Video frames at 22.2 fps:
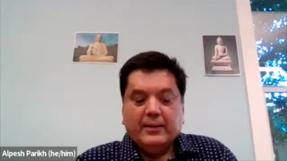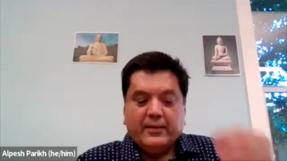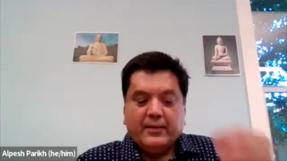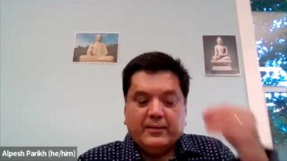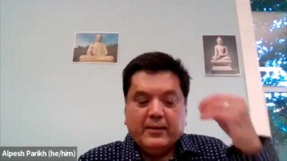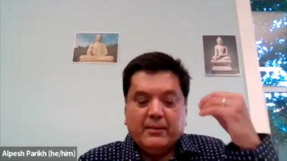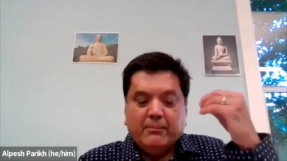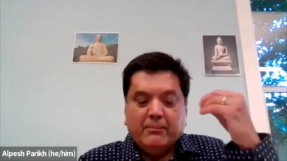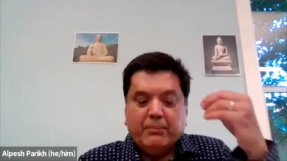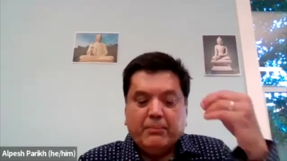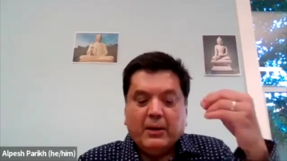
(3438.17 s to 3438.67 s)

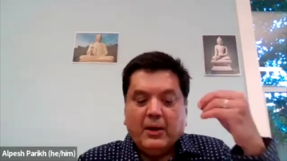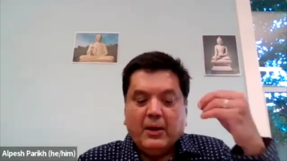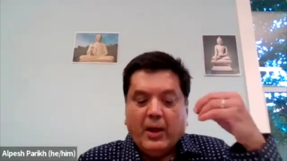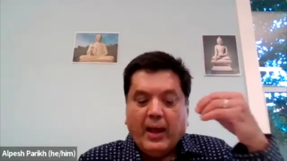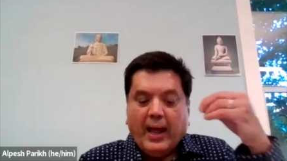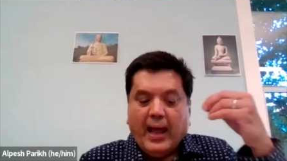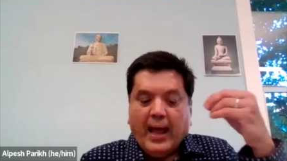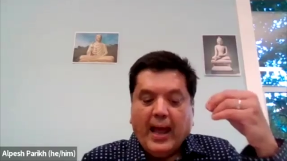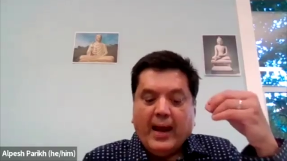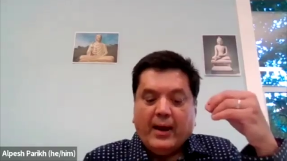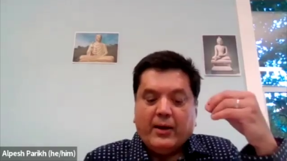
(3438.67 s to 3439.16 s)
the
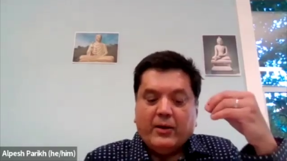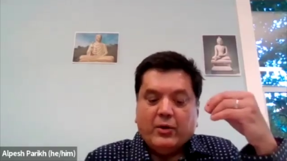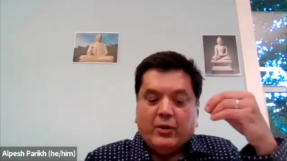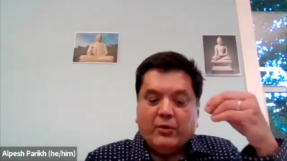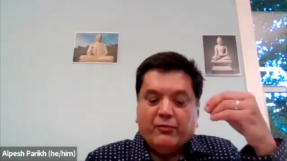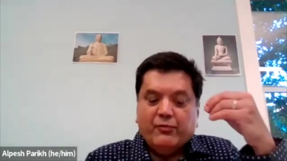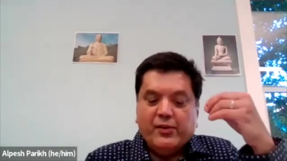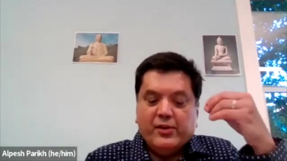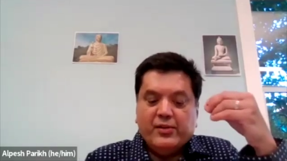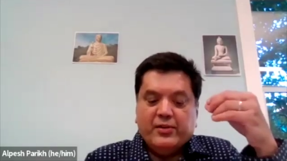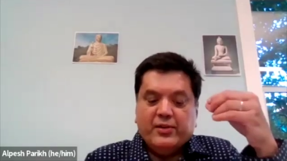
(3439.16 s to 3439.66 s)
simple
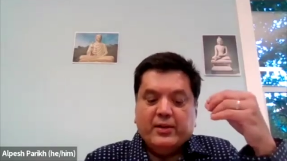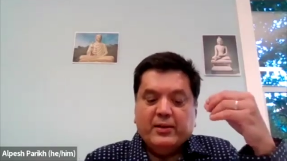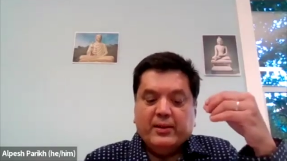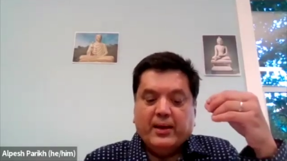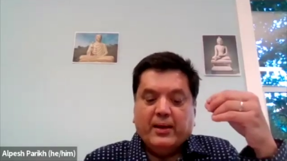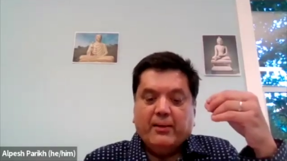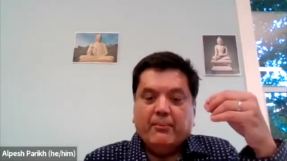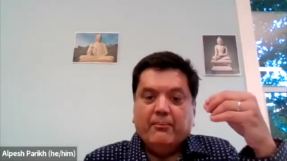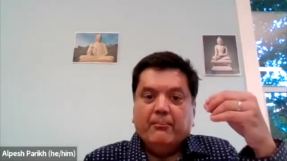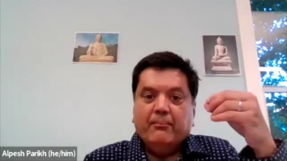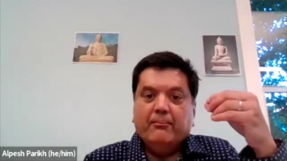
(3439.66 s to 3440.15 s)
act of
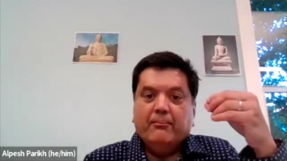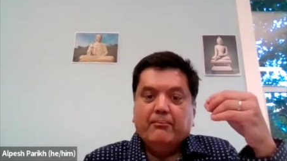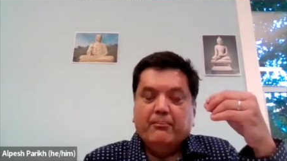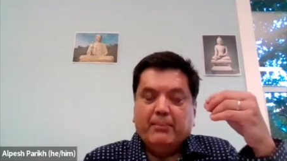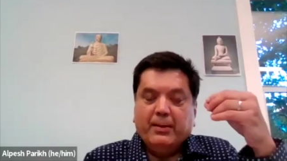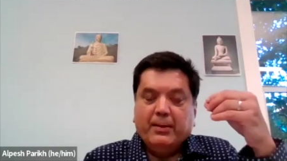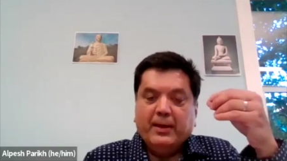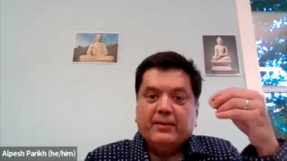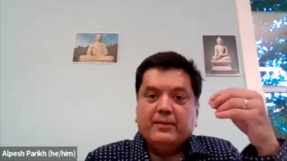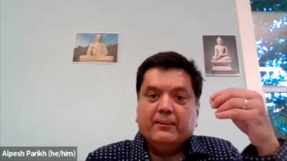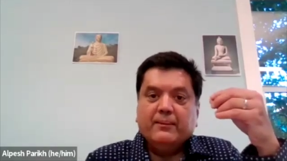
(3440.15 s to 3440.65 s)
wishing them
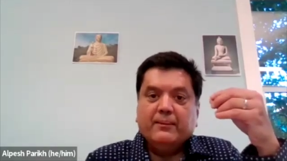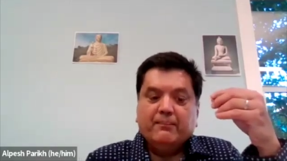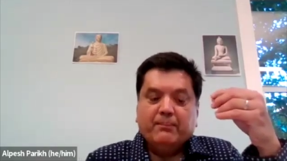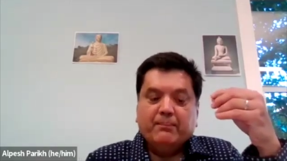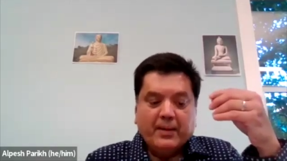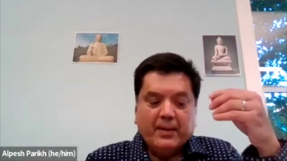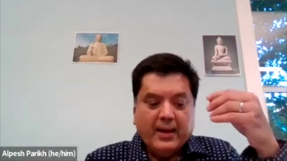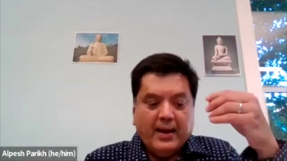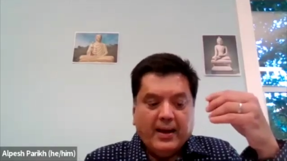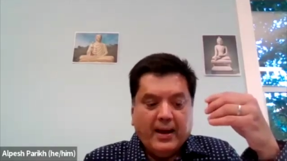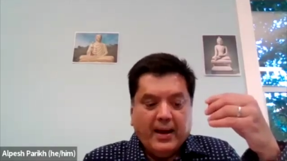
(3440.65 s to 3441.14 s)
peace
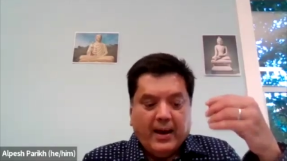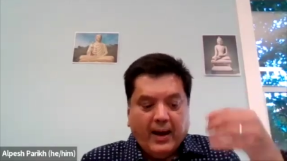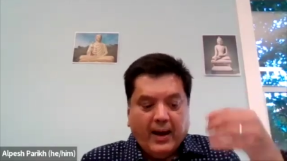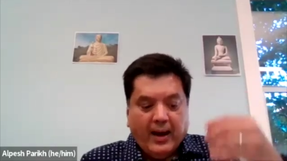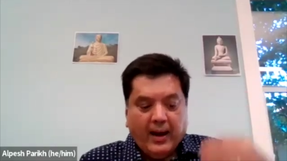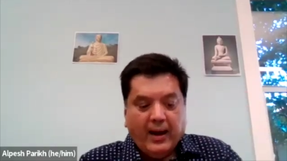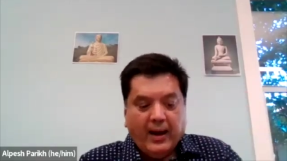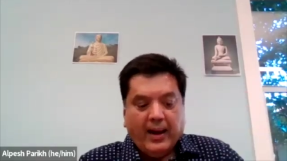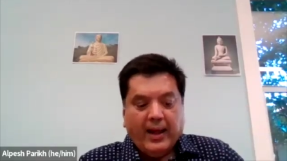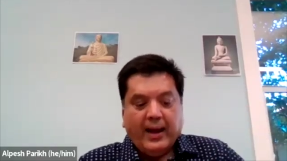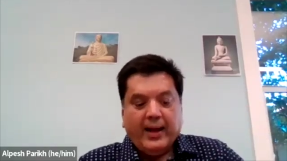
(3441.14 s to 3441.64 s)

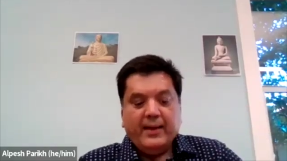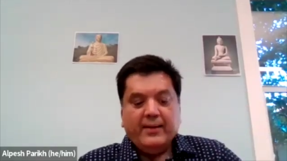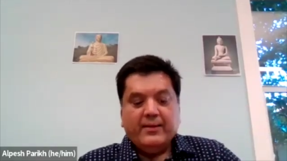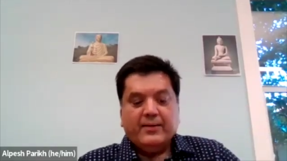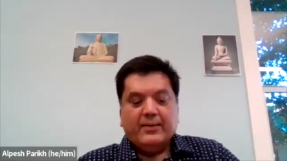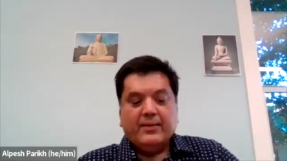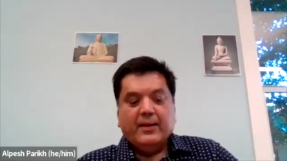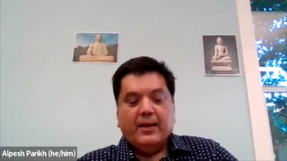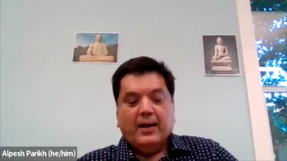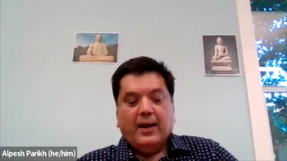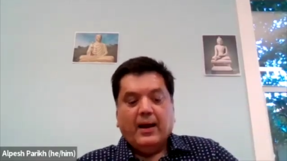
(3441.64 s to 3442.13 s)

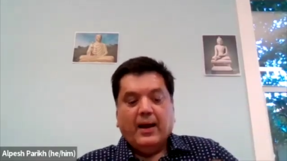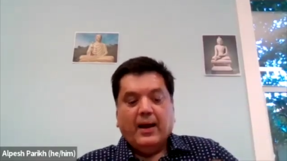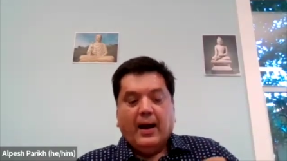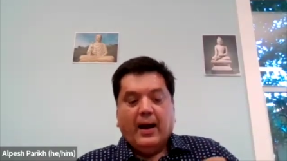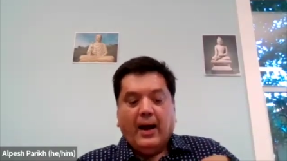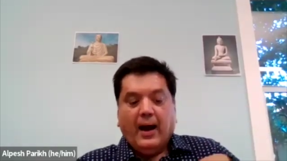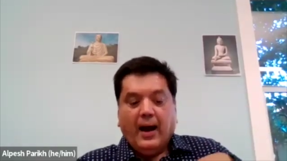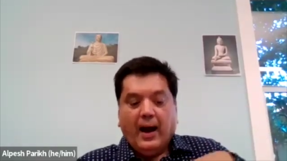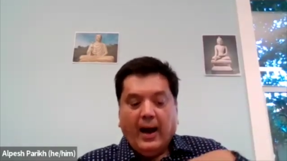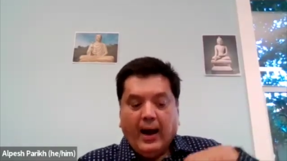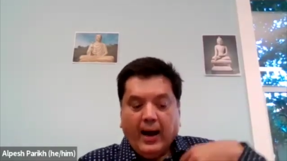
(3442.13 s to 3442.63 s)
aligns
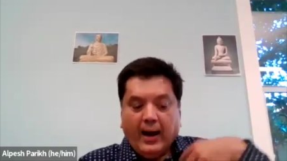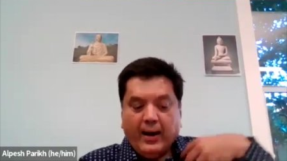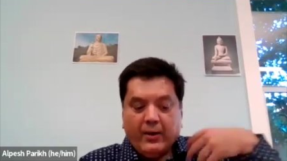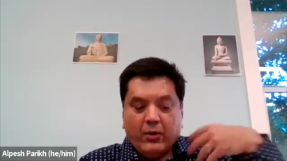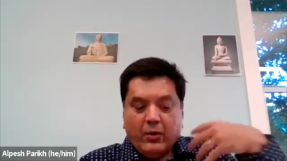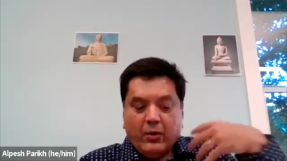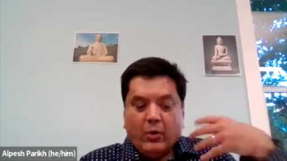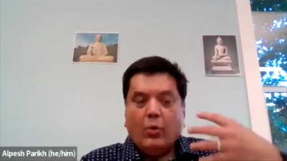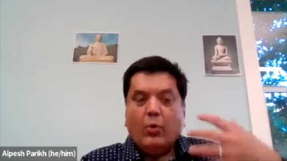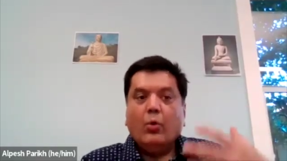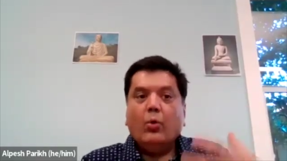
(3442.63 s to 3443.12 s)

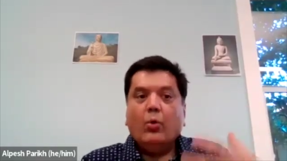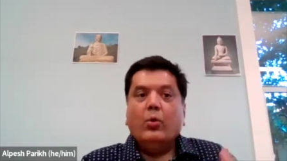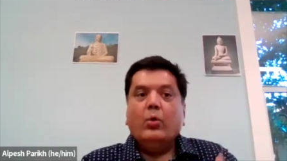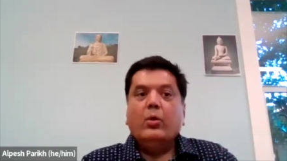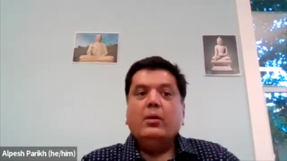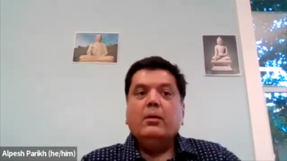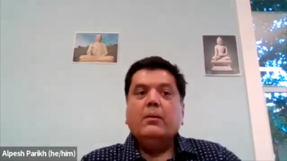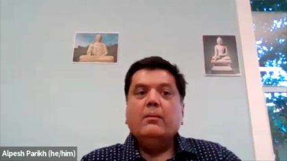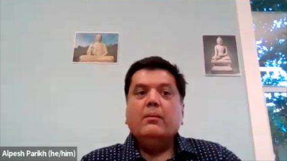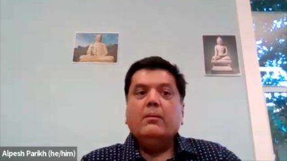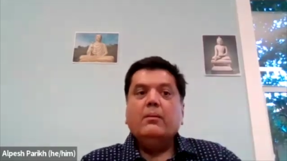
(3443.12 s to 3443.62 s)
our
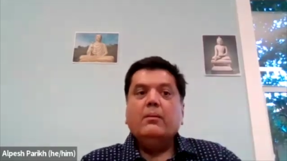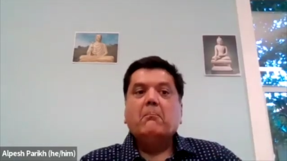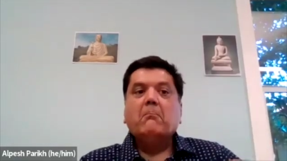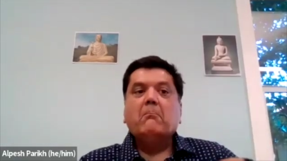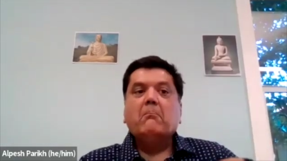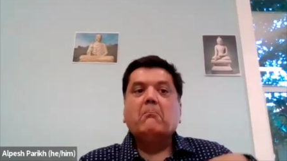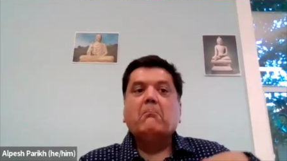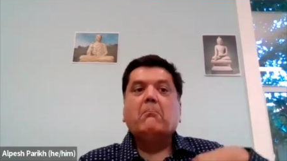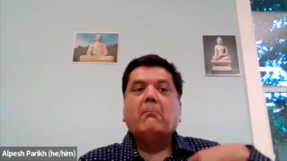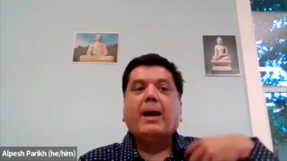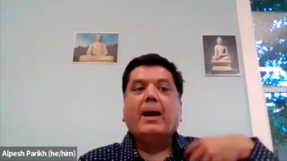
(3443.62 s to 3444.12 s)
own
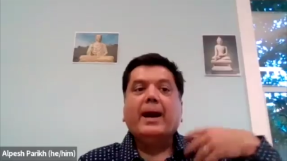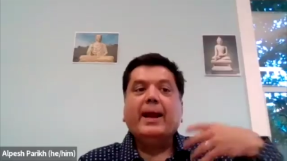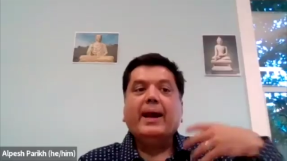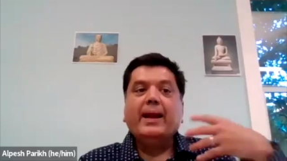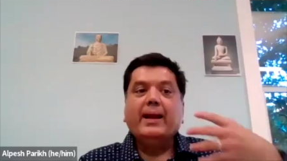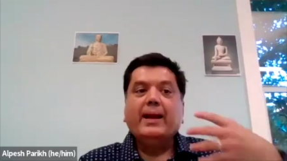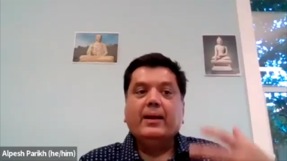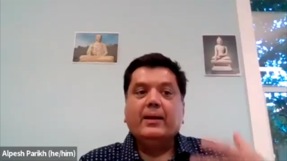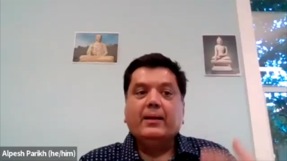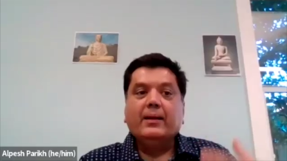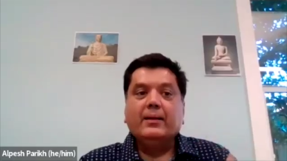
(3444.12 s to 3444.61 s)

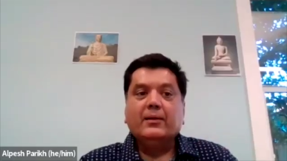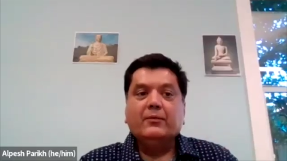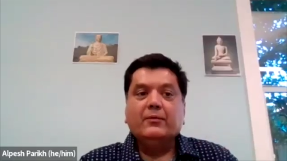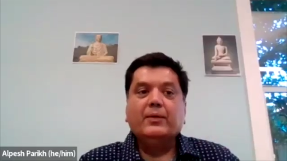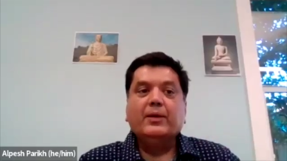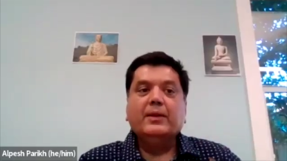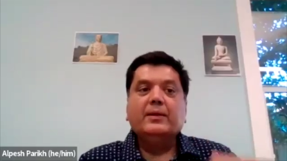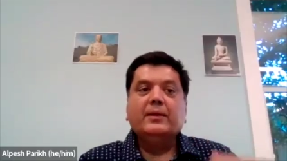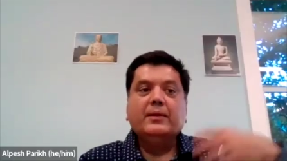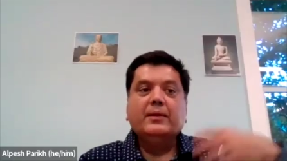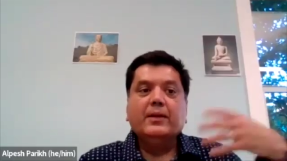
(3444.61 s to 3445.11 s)
mind
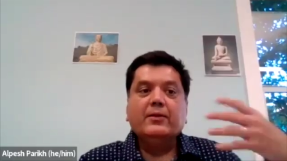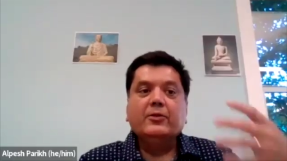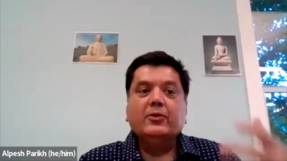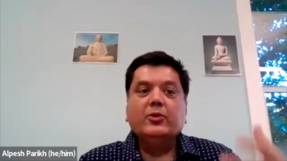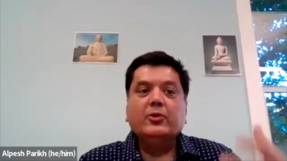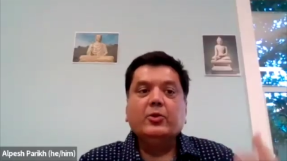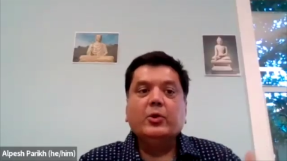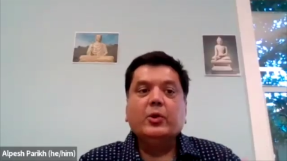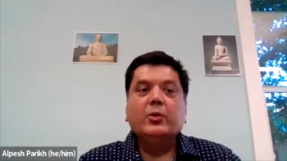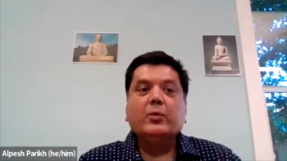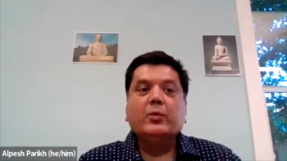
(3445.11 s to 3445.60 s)
with
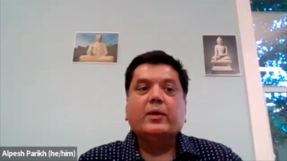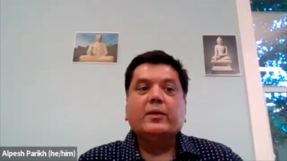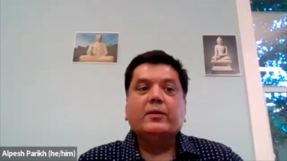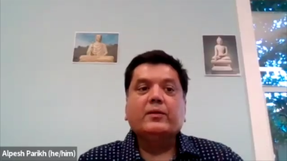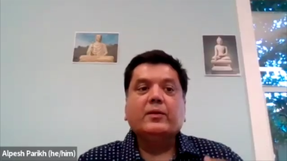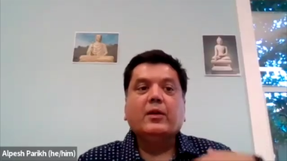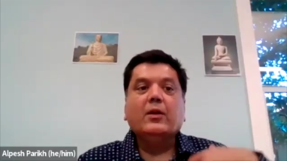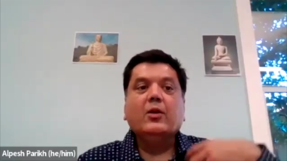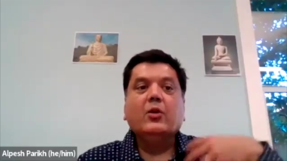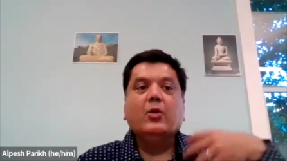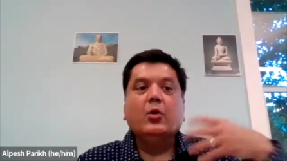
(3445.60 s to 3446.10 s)
this
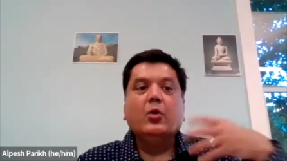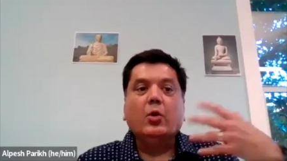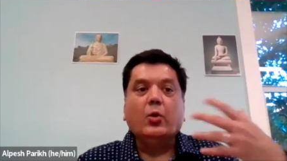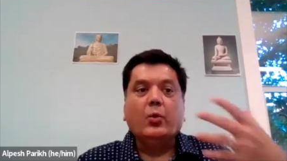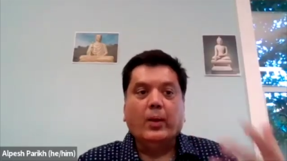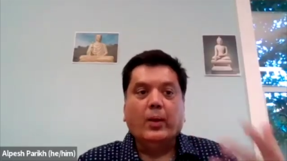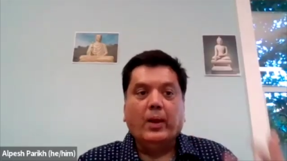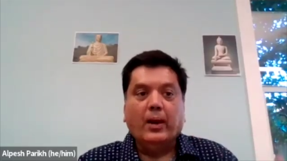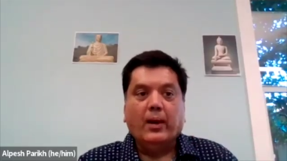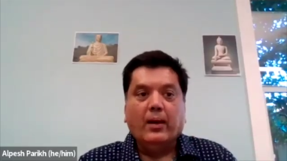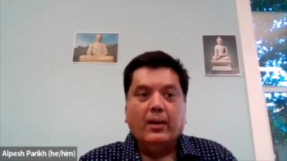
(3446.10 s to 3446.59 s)
universal
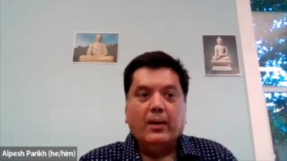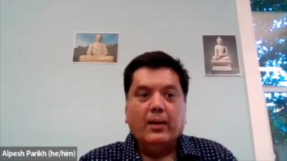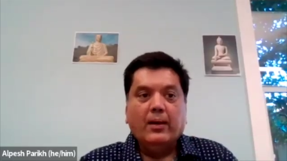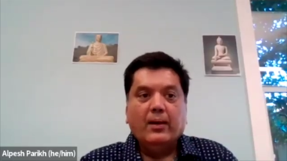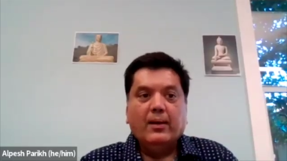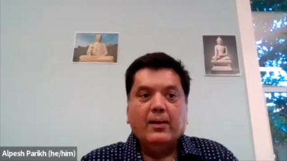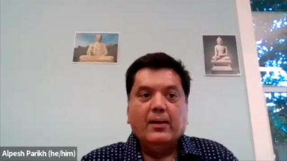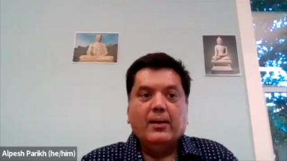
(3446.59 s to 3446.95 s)
goodwill.